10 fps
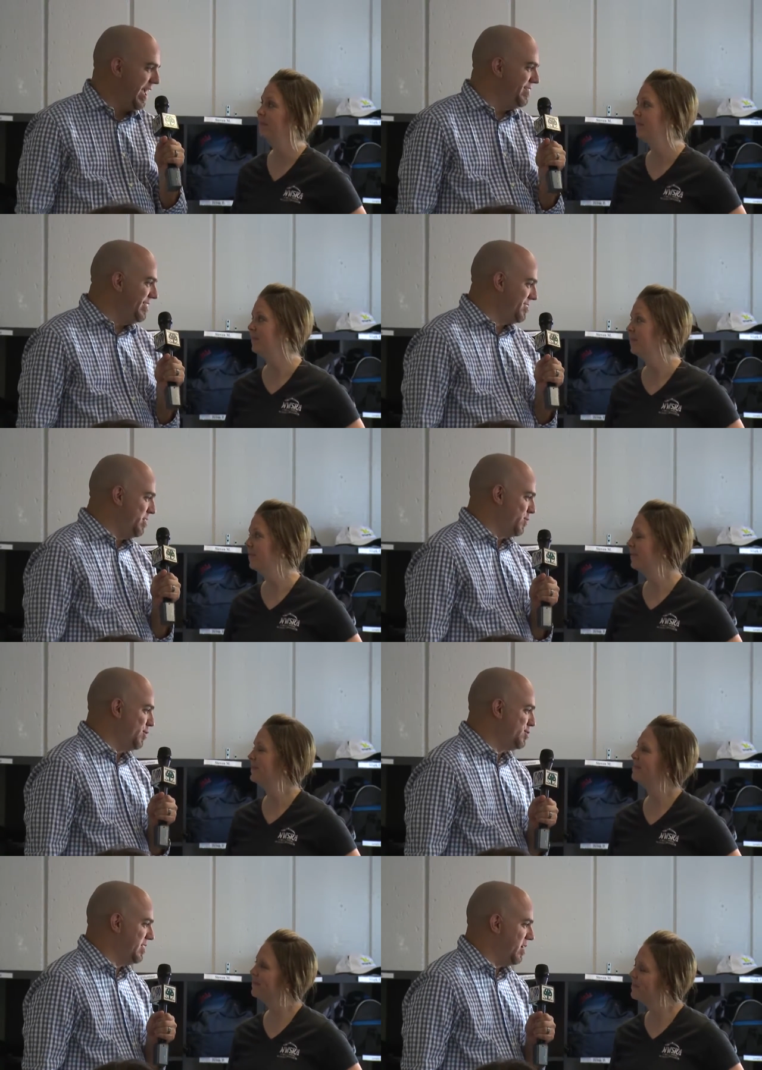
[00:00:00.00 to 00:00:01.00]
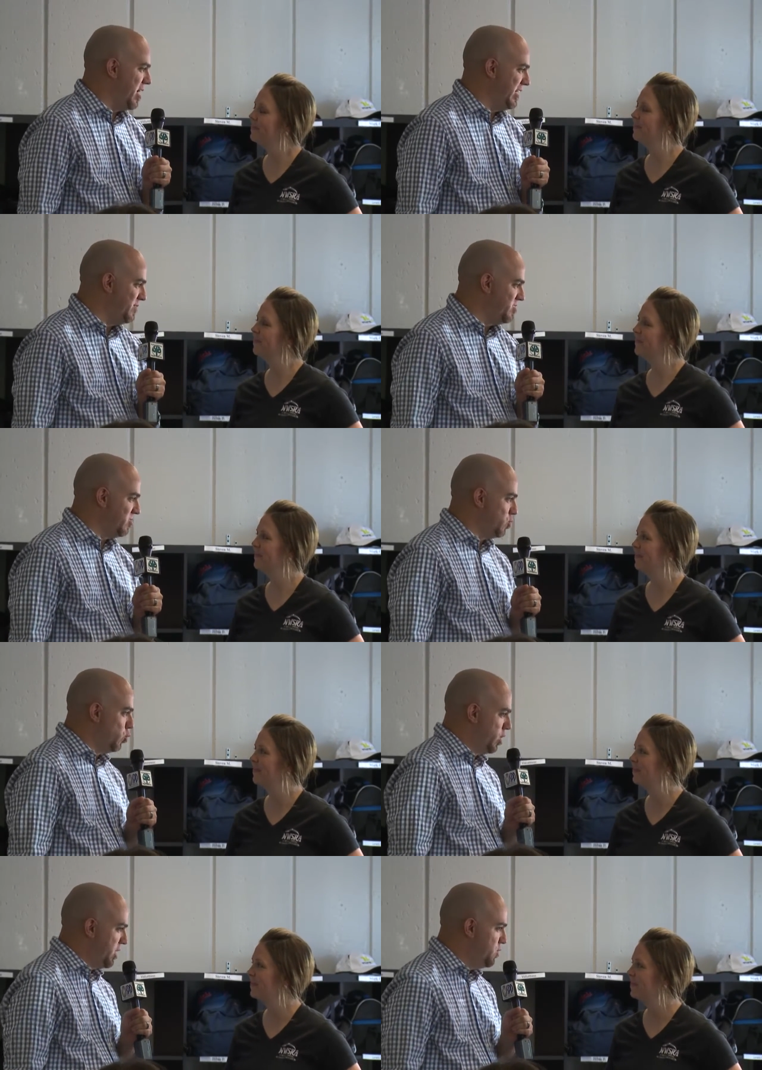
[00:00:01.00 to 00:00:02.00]
Speaker 1: Hey, Liz, thanks for uh, giving us a
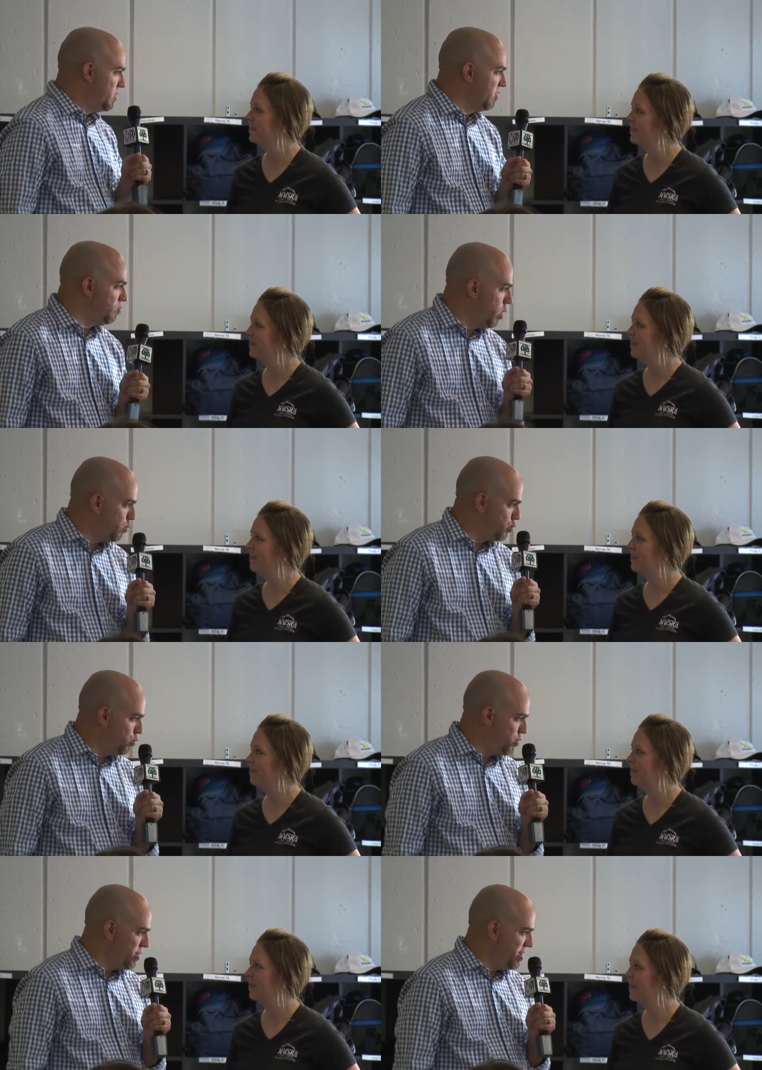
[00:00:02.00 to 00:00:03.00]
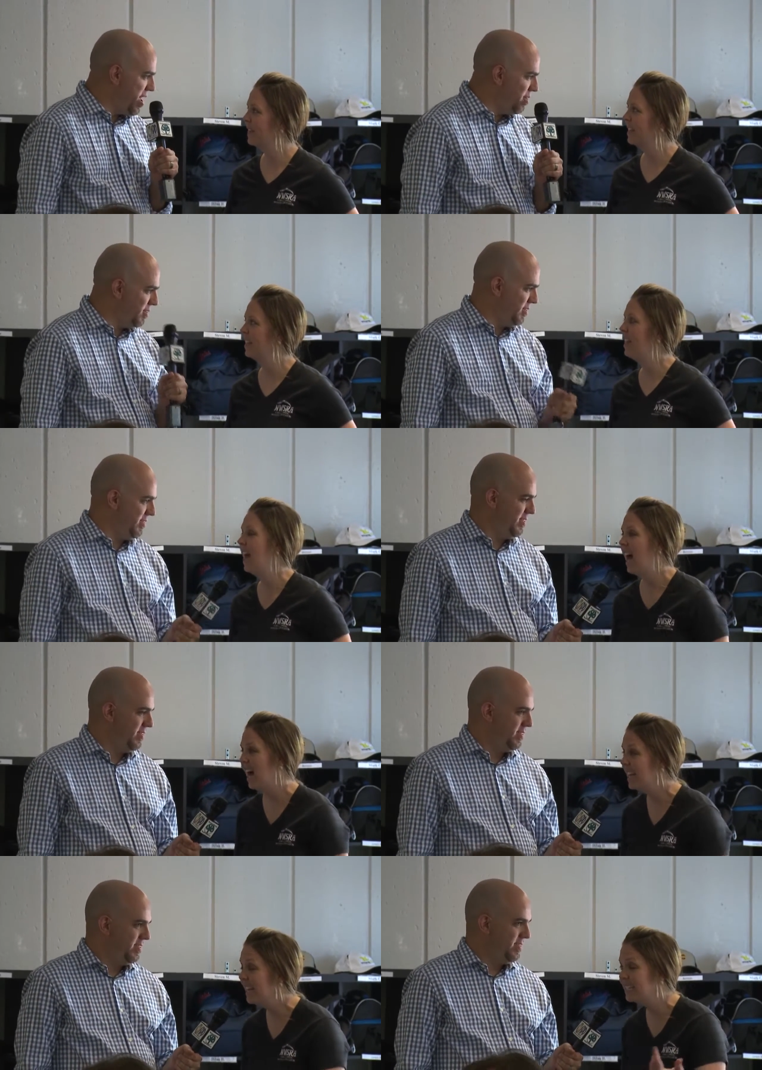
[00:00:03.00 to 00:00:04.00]
tour. Can you tell us what room we're in now?
Speaker 2: Uh,
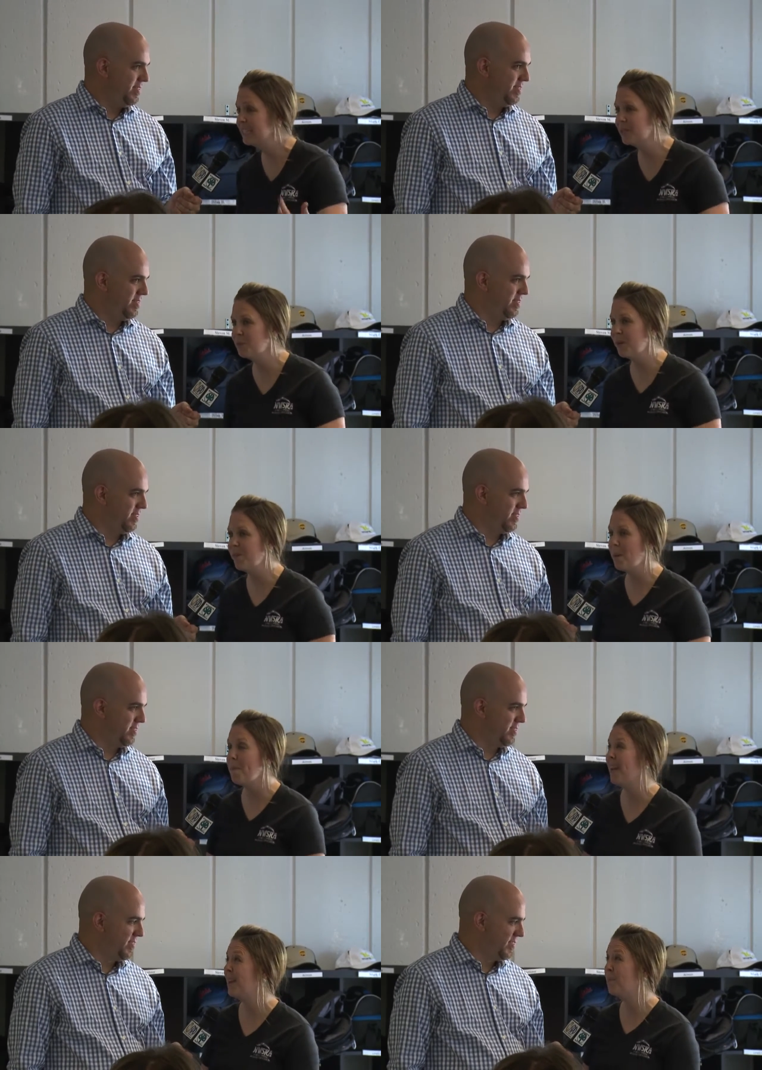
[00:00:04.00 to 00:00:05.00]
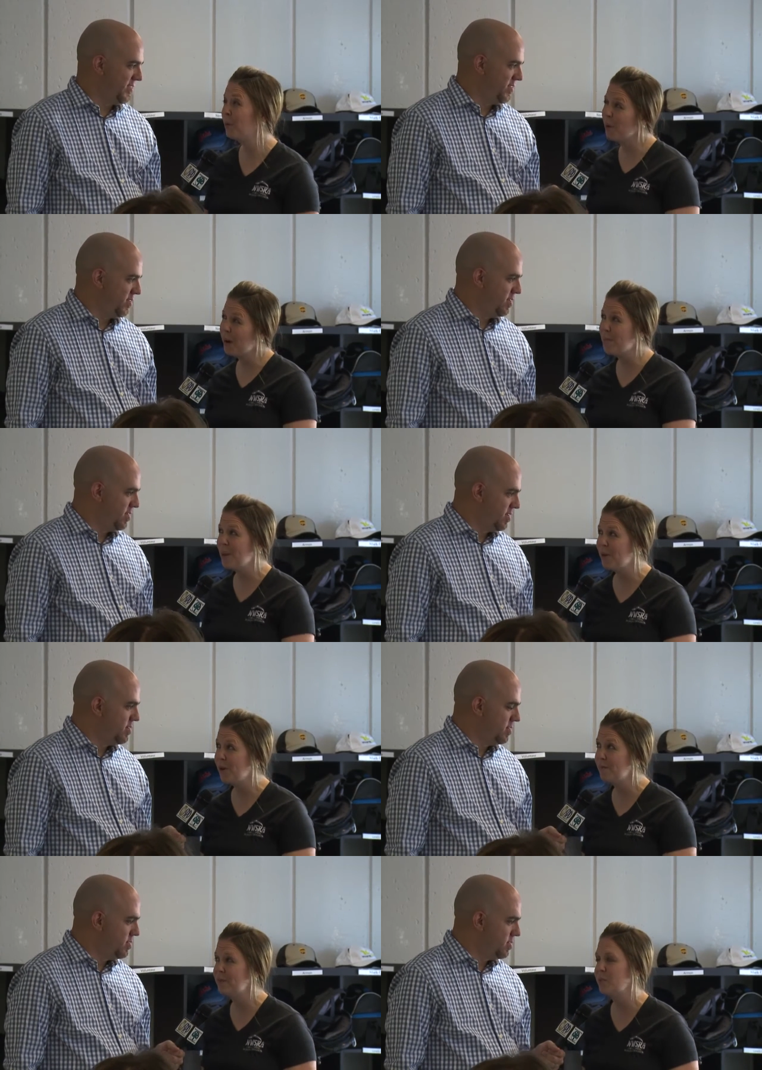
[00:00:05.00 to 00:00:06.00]
yes, this is one of our main programming
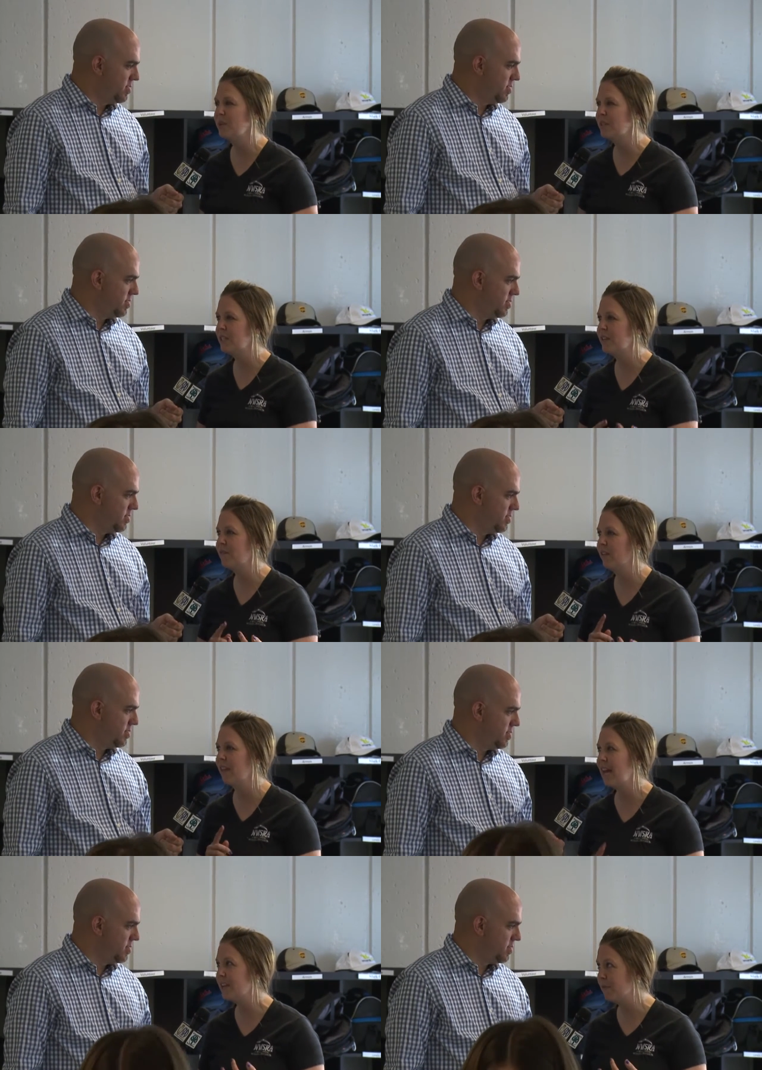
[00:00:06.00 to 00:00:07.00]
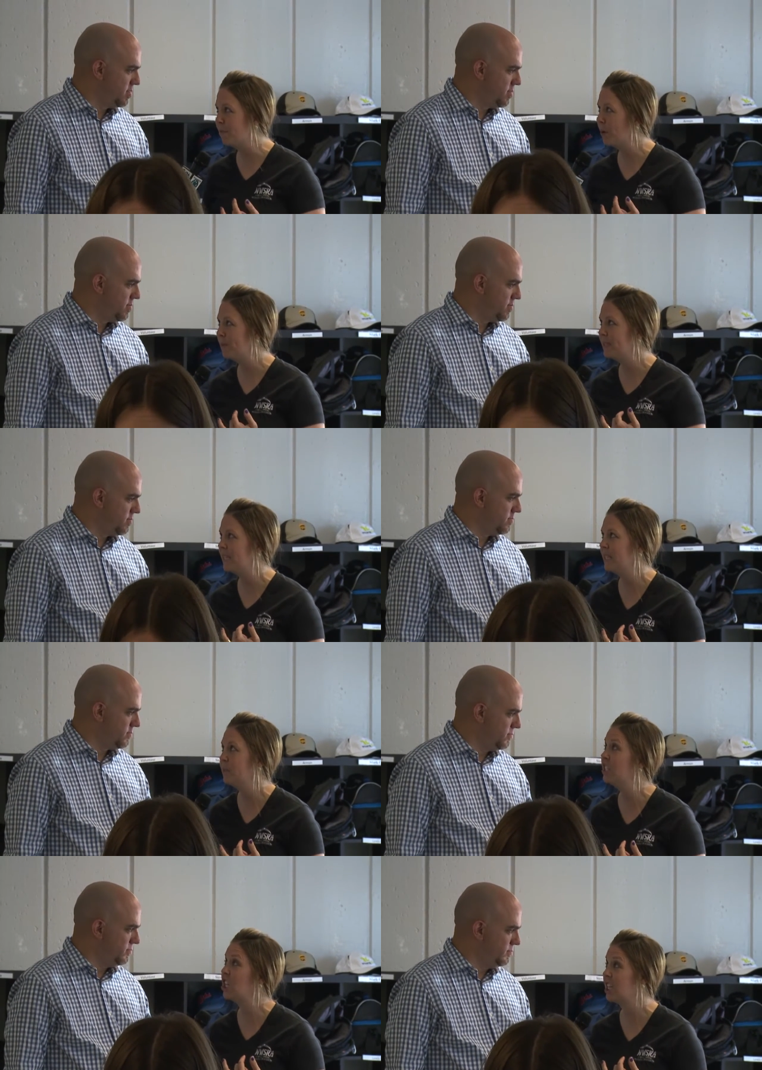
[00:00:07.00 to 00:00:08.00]
rooms. So we use it for a lot of different purposes. We
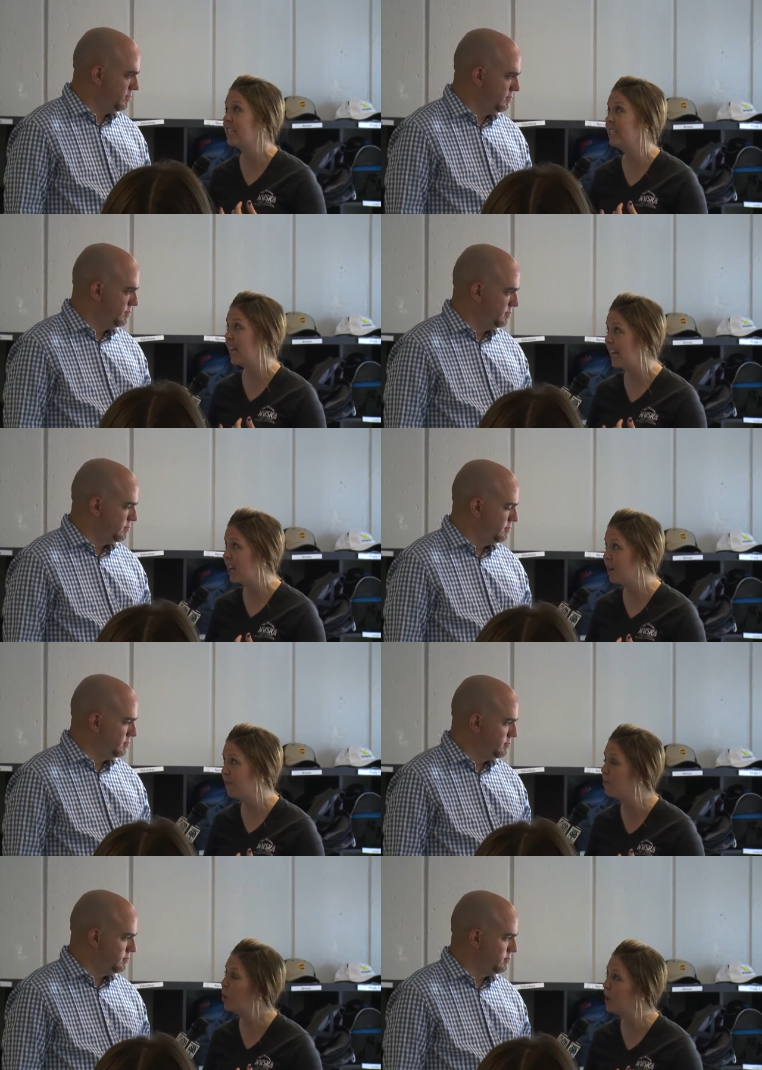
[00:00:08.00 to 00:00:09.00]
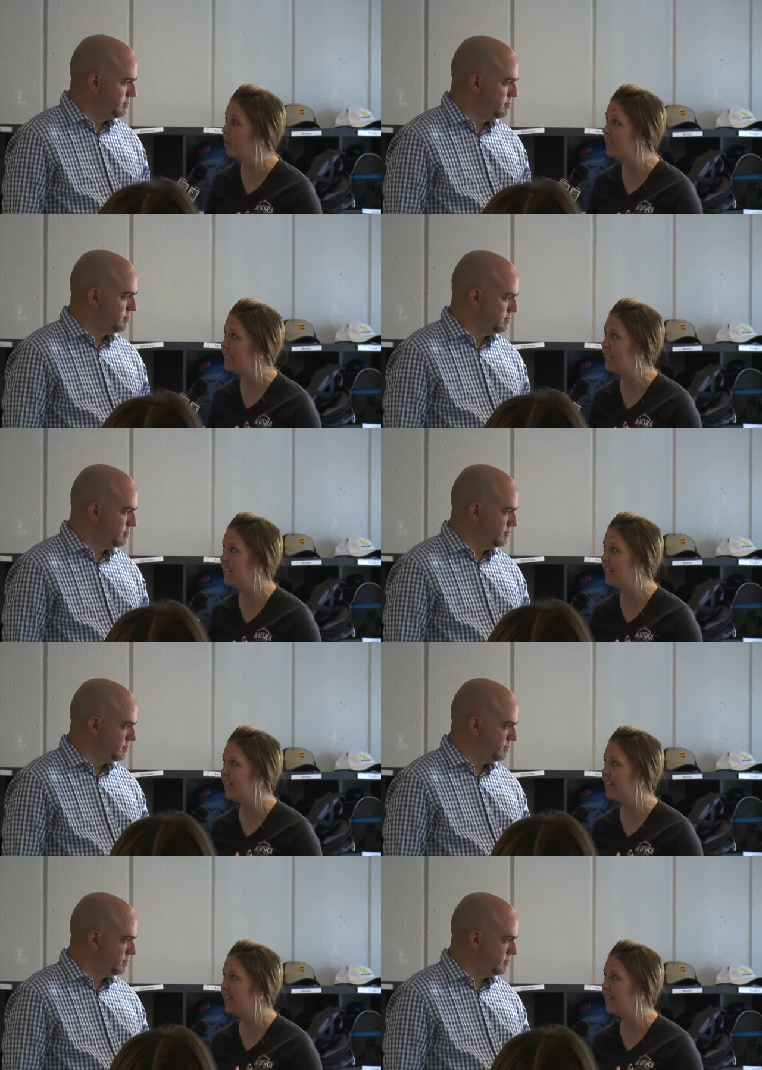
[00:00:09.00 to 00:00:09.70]
start the day here for morning routine,